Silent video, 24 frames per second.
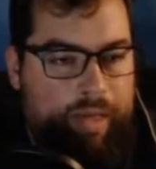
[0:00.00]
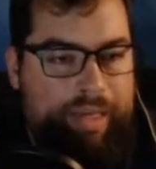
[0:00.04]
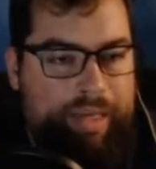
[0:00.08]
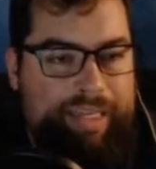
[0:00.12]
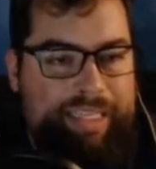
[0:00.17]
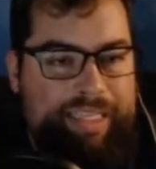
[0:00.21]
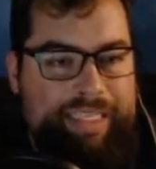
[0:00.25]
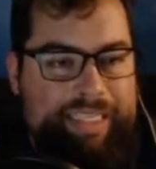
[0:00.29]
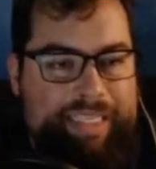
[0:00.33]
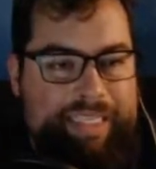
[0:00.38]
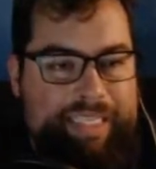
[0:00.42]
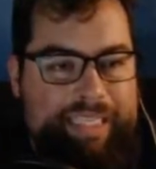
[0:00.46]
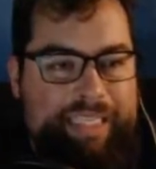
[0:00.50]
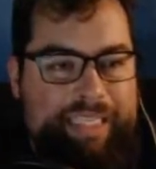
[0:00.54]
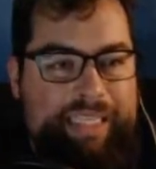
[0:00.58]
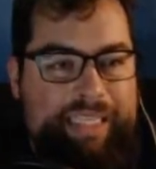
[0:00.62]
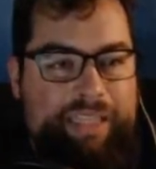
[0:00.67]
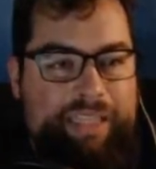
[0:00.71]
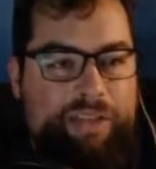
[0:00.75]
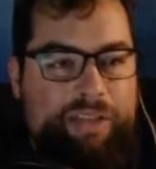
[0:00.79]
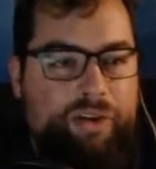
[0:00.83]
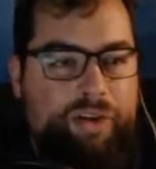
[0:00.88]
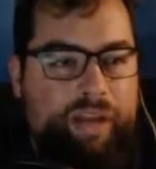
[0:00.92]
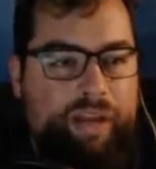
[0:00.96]

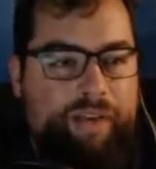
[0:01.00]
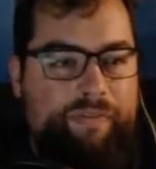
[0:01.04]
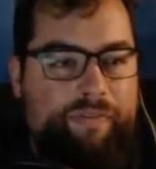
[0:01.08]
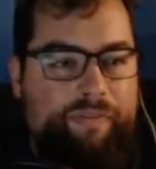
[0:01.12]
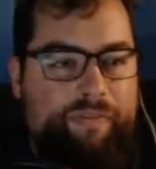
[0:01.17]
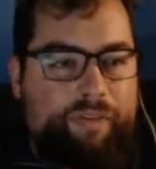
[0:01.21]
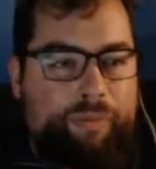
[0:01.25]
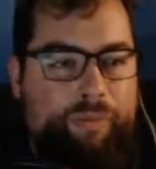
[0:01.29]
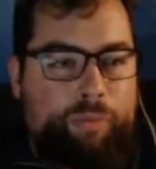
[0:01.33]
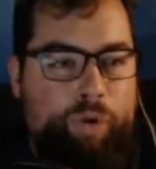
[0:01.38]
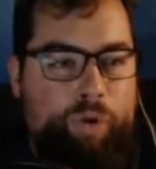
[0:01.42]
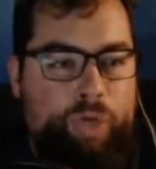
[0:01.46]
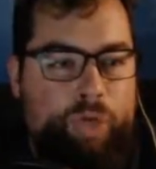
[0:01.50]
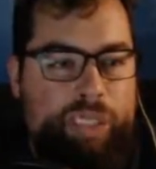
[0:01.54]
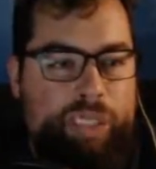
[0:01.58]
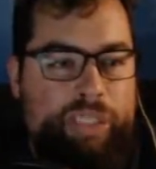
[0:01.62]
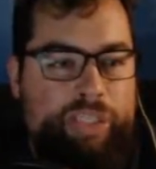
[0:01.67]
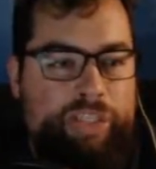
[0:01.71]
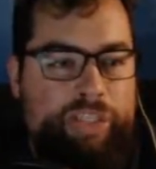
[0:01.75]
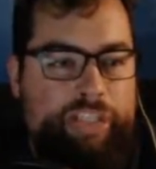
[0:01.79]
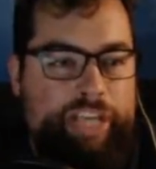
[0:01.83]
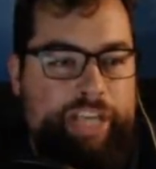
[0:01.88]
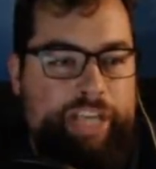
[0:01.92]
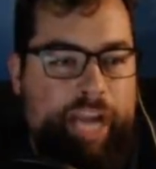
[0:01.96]
Still looking for more
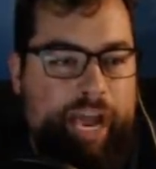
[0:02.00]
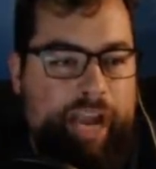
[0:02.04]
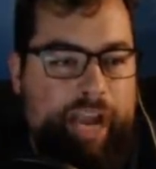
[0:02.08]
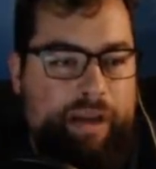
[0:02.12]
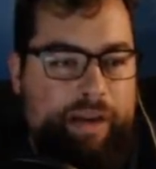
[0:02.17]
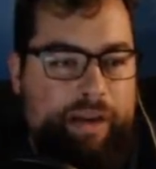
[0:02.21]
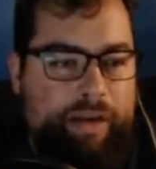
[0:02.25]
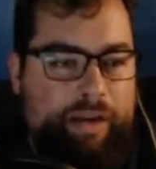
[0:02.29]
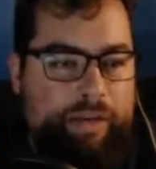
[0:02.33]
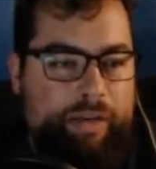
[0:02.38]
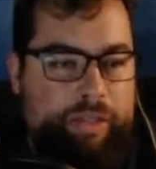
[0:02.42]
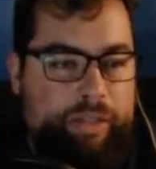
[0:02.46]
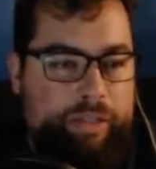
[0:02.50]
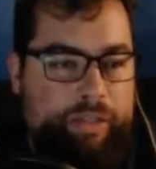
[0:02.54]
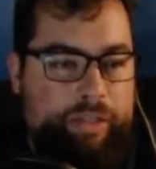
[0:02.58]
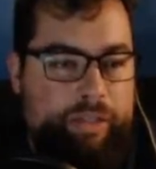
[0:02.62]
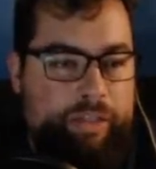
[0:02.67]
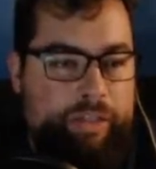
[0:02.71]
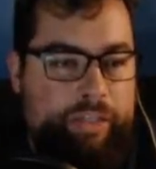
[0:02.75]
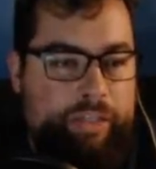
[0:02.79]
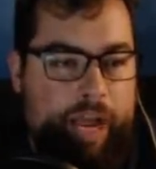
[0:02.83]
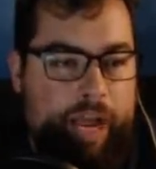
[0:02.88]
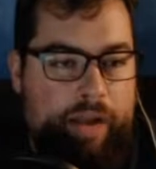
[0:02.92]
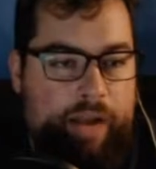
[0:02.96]

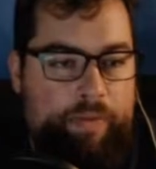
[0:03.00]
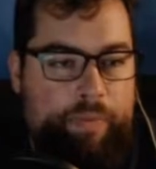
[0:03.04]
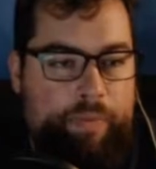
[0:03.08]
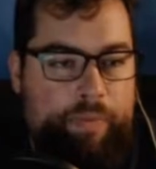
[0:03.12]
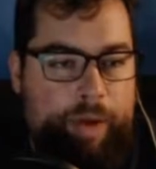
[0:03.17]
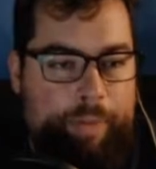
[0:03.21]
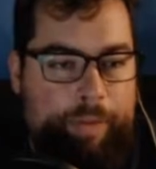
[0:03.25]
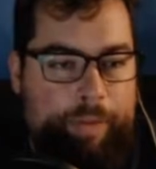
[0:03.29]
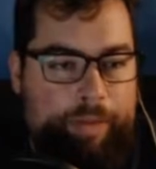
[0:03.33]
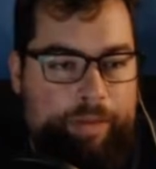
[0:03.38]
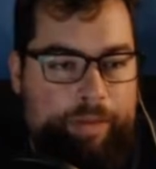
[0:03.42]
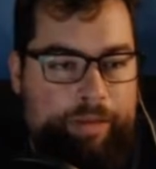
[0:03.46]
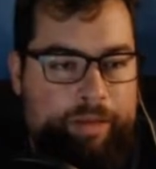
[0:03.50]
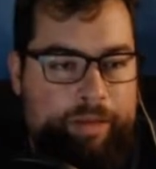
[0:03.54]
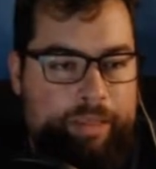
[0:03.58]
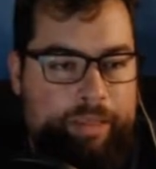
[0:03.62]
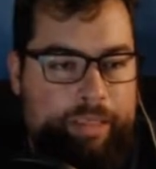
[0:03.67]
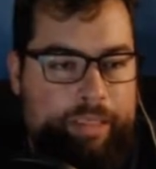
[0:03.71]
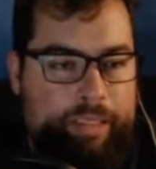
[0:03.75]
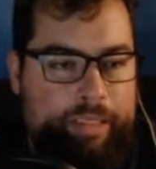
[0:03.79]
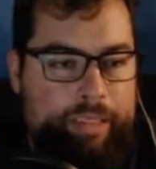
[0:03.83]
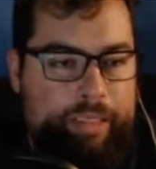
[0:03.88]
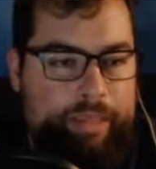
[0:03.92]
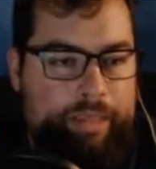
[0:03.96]
Xian
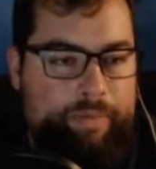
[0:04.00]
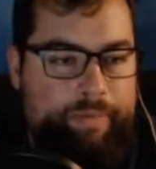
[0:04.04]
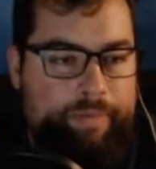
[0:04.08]
weapons.